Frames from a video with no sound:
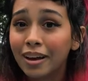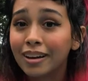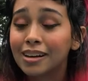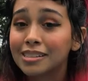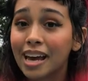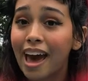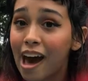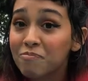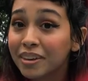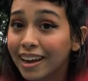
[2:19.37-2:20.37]
because I
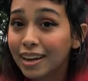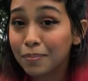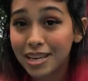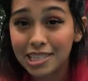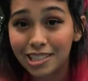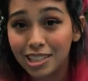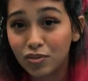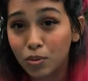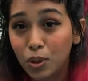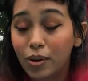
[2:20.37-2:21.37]
have been getting messages
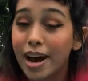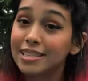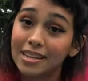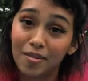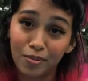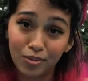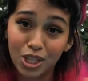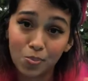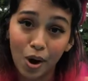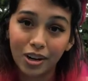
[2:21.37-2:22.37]
from you guys and I've been
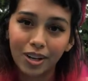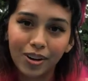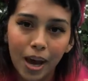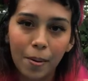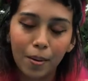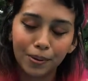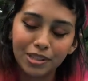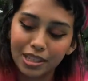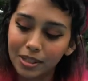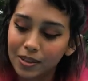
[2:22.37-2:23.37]
responding when I'm able
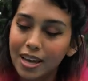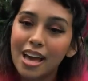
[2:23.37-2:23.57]
to.